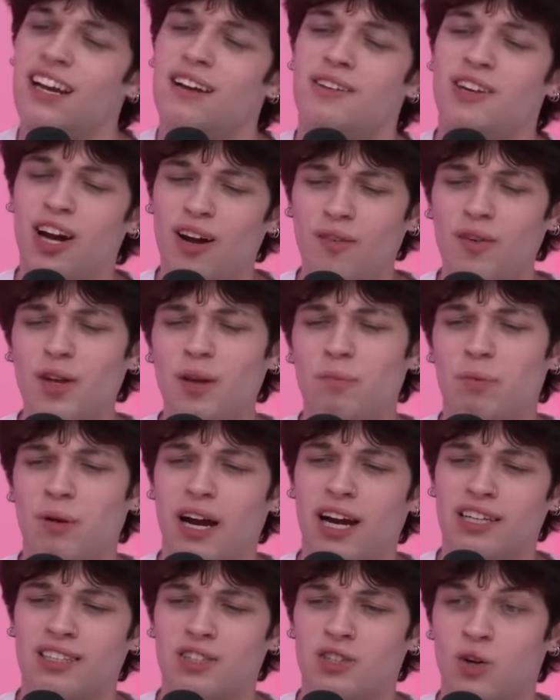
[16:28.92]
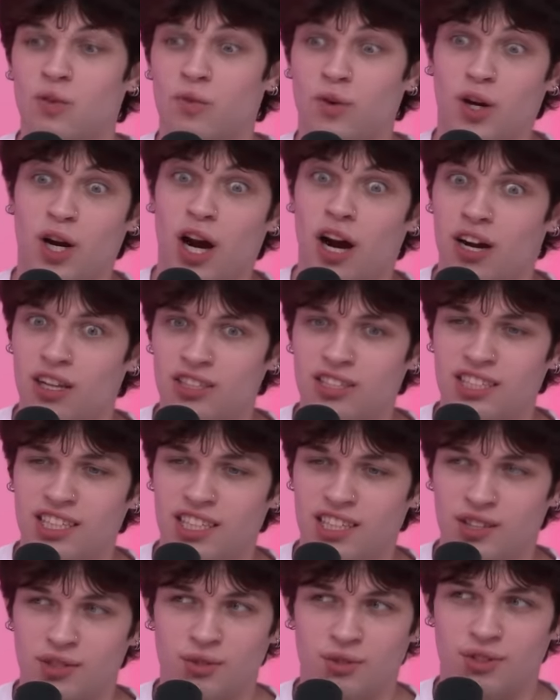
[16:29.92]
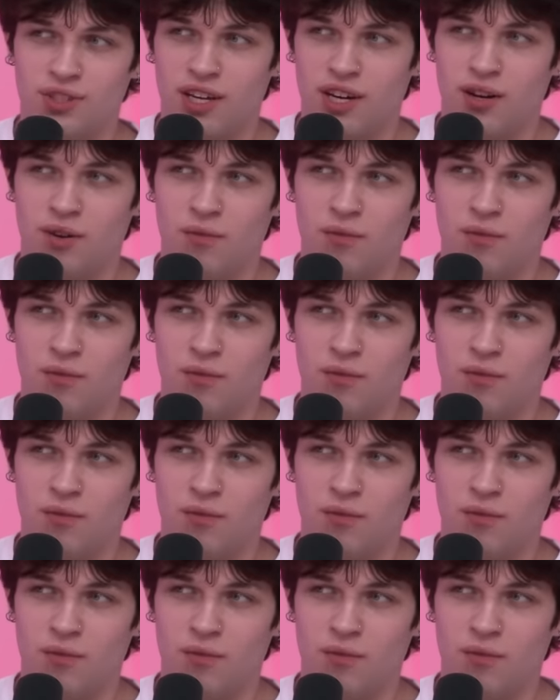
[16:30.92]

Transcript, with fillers: Not really practical for constant use though.